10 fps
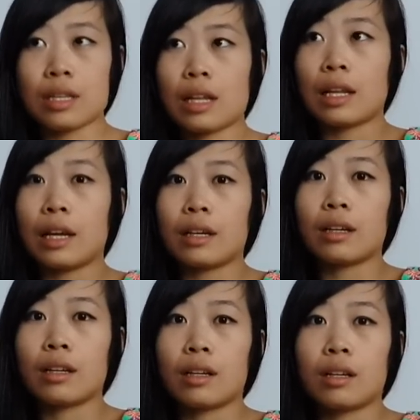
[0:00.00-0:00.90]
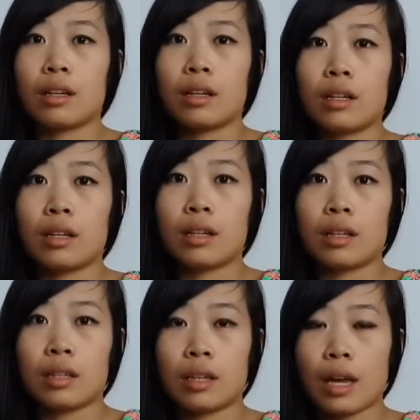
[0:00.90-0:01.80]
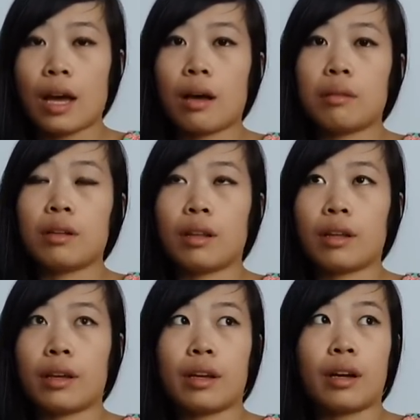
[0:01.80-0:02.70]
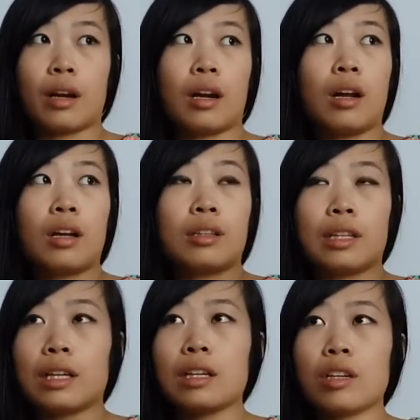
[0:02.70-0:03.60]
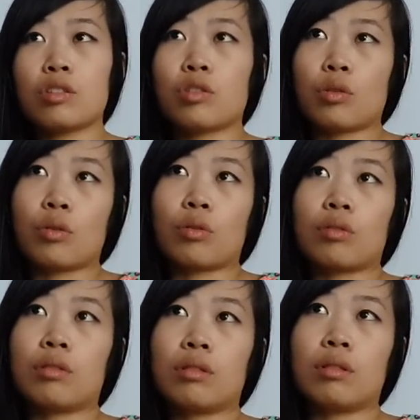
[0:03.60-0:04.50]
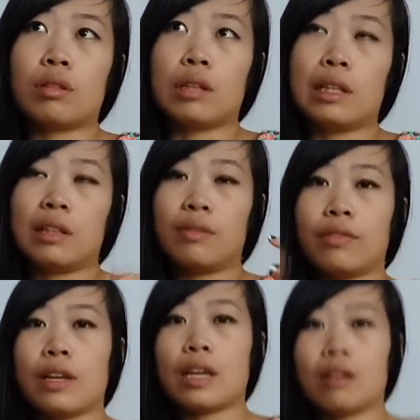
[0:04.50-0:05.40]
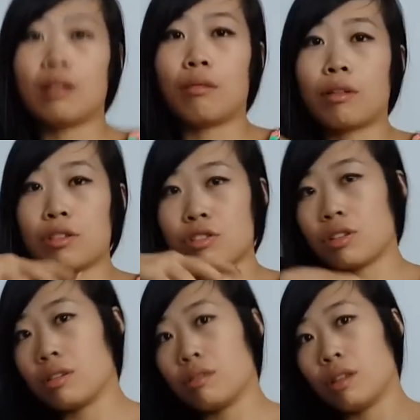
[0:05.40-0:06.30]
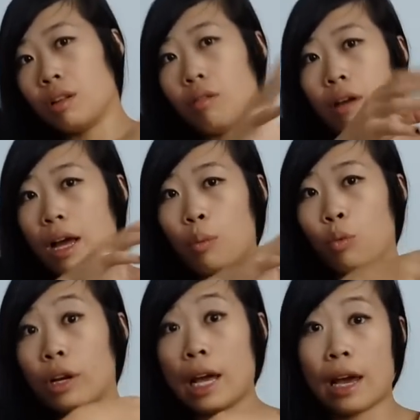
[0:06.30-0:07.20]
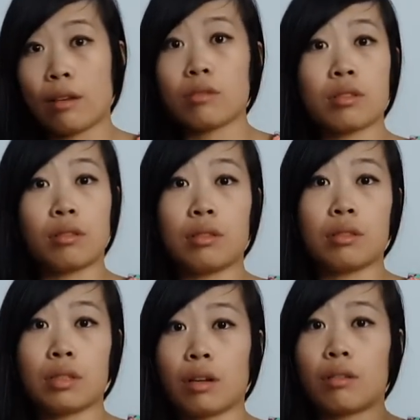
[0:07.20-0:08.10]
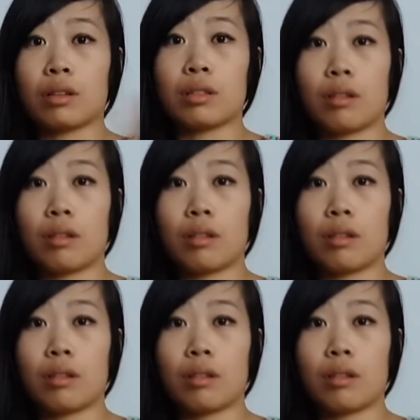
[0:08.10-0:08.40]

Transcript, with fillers: was so part of Russia, but there's nothing here. Yeah, nothing here. They need to live in the Russian little wood house. And so